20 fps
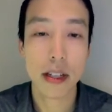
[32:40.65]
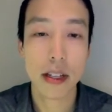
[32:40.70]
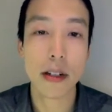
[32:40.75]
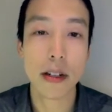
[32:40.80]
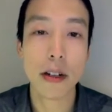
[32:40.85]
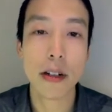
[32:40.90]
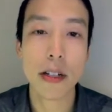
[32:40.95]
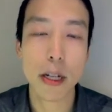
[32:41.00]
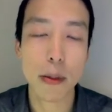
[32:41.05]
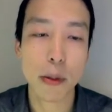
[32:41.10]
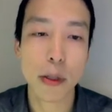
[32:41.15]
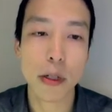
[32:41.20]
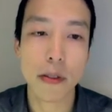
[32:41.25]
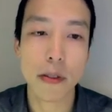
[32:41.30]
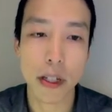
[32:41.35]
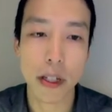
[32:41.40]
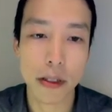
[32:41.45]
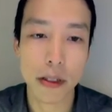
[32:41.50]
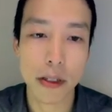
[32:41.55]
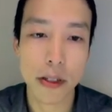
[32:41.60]
There are a number
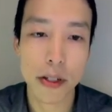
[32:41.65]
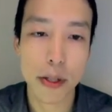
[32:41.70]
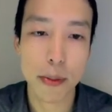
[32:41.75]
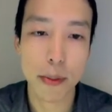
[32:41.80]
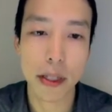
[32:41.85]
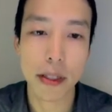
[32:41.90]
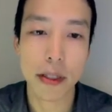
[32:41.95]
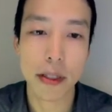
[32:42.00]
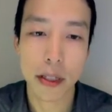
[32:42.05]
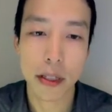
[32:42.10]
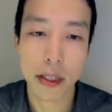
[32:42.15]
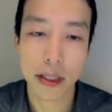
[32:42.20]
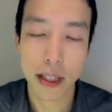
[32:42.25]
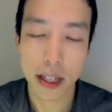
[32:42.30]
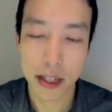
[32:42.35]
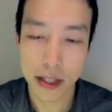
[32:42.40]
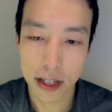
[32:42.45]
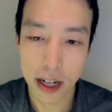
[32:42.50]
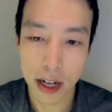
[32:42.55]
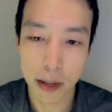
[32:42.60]
of others, but they're
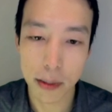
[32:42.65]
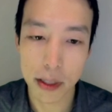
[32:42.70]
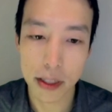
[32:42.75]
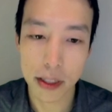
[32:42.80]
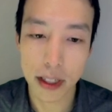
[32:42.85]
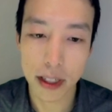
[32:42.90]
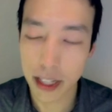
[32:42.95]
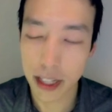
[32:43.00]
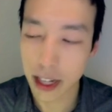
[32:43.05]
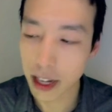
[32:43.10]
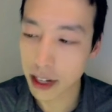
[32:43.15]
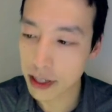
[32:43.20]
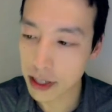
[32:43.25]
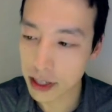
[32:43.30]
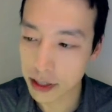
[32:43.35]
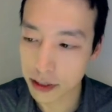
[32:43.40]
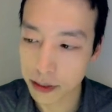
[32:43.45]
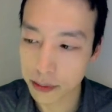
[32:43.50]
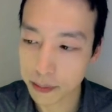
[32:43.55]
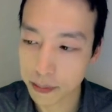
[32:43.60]
less common than
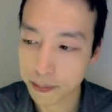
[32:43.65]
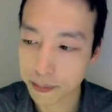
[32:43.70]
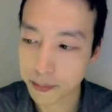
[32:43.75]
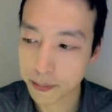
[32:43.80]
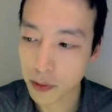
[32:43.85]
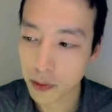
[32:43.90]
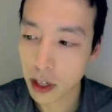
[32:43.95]
CADASIL.